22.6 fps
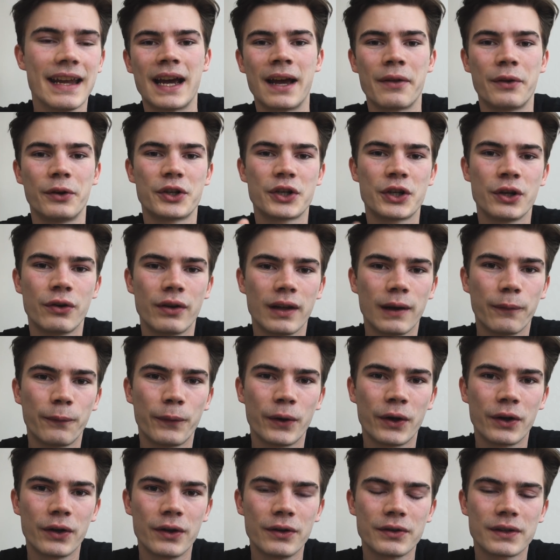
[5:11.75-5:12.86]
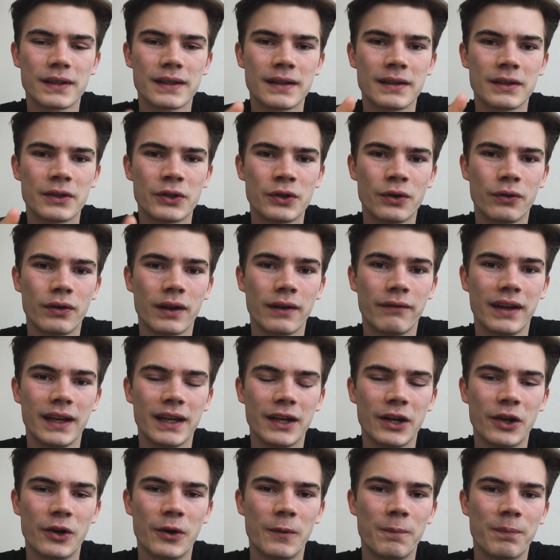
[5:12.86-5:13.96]
either shooting photos, shooting
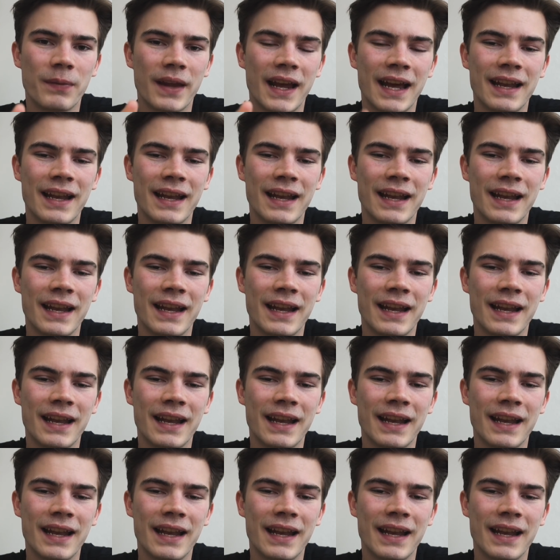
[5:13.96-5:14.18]
video,